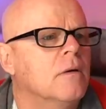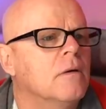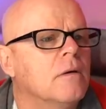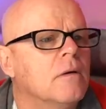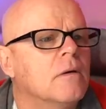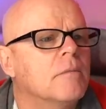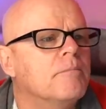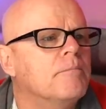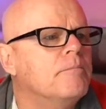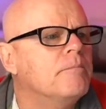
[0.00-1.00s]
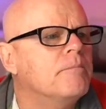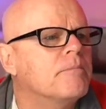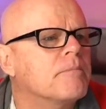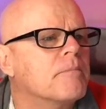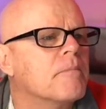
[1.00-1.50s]

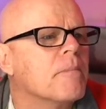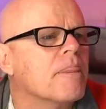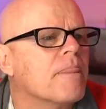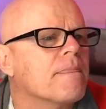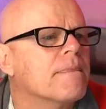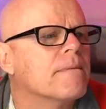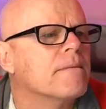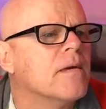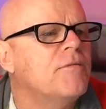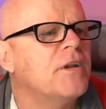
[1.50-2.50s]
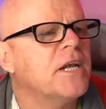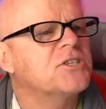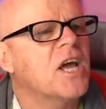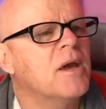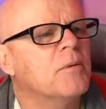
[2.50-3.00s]
If it has
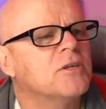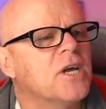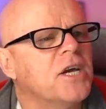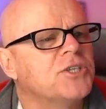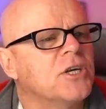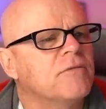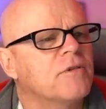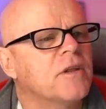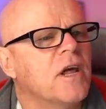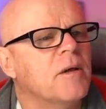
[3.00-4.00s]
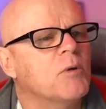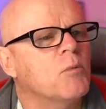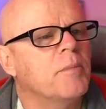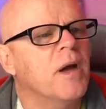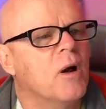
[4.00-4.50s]
stabilization for the name, it
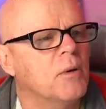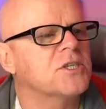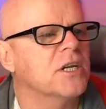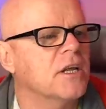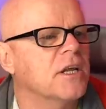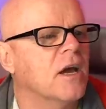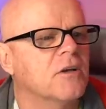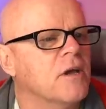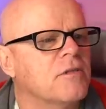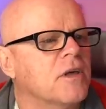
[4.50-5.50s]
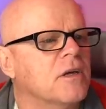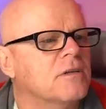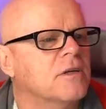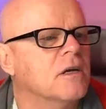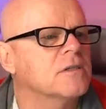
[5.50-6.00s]
will be OS in it. Yeah, I don't think
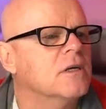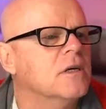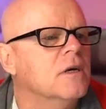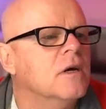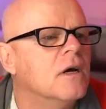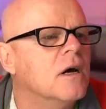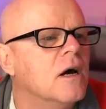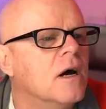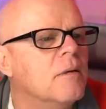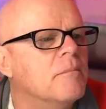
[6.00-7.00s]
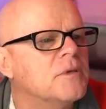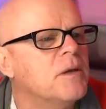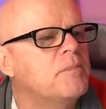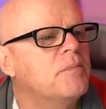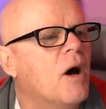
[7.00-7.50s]
it does.
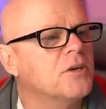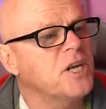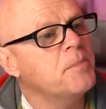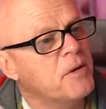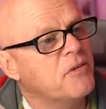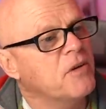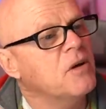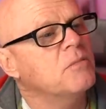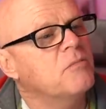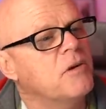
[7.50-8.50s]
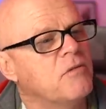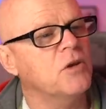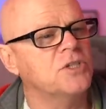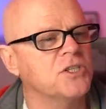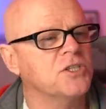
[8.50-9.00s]
DP
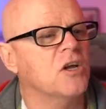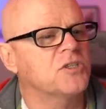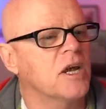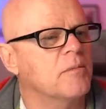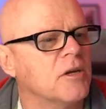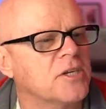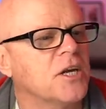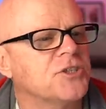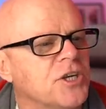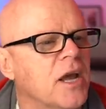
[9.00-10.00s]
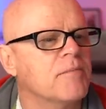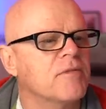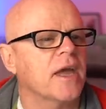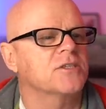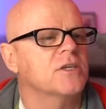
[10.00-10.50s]
review says no stabilization. Yep,
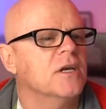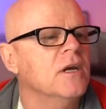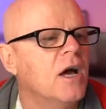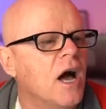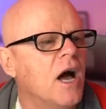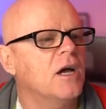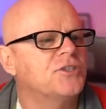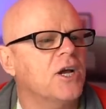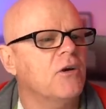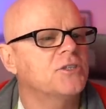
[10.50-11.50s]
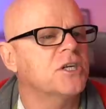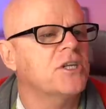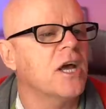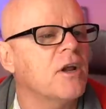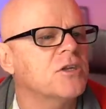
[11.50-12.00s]
thanks. Gerald says,
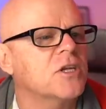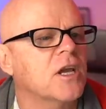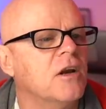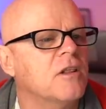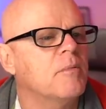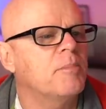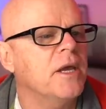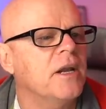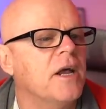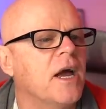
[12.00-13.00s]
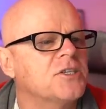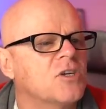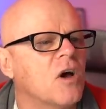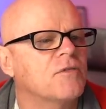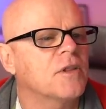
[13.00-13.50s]
David Osa, go to the BNH
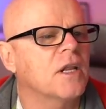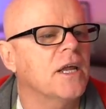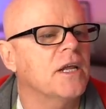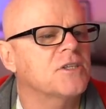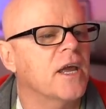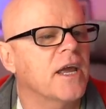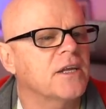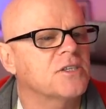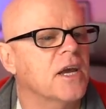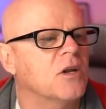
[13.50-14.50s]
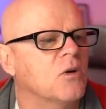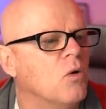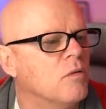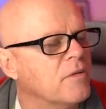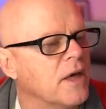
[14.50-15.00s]
site for the lens. They say it
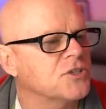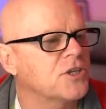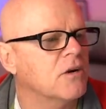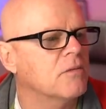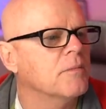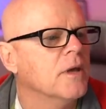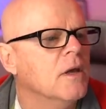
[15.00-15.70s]
all. Thanks, Gerald.